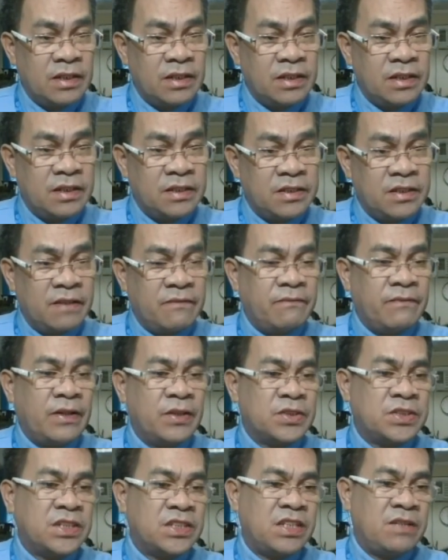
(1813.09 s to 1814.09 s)
drift
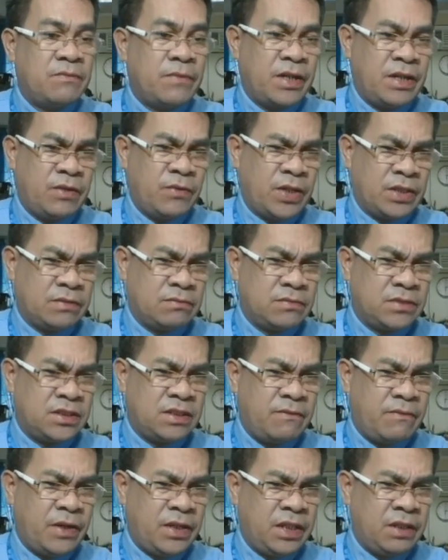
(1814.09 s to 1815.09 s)
velocity by what?
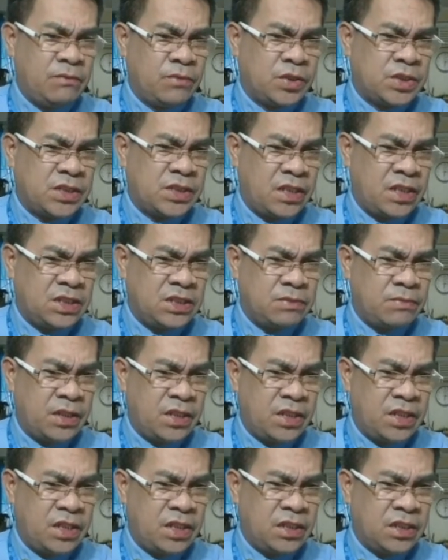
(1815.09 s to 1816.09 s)
Dividing both sides
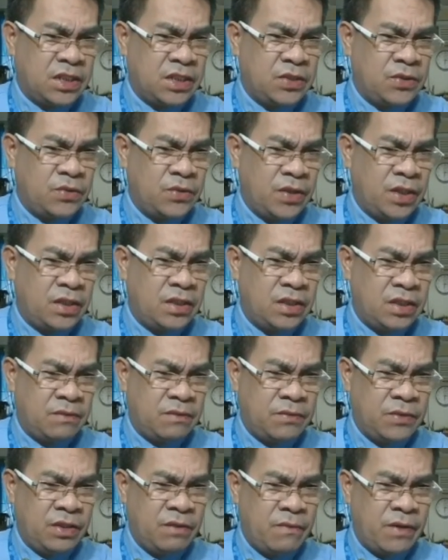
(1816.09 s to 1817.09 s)
by NQA.
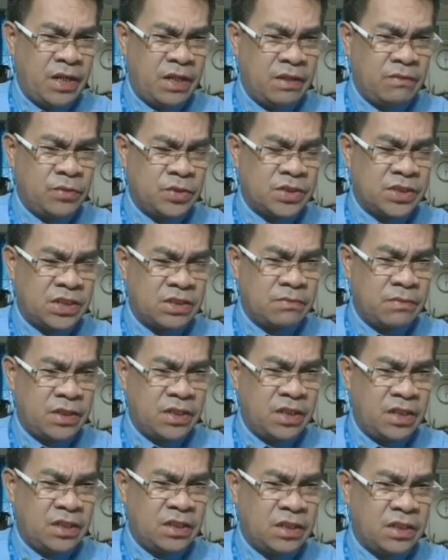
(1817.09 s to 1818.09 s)
If you divide both sides by
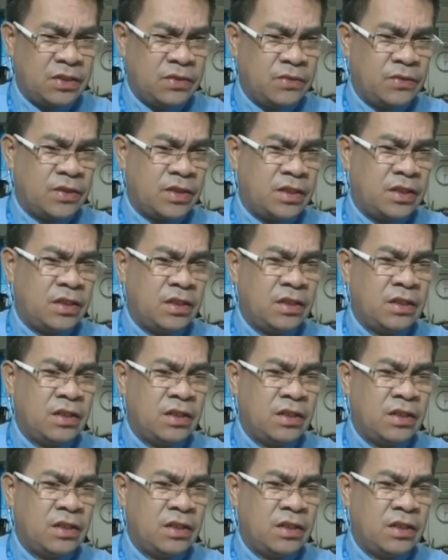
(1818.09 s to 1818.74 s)
NQA,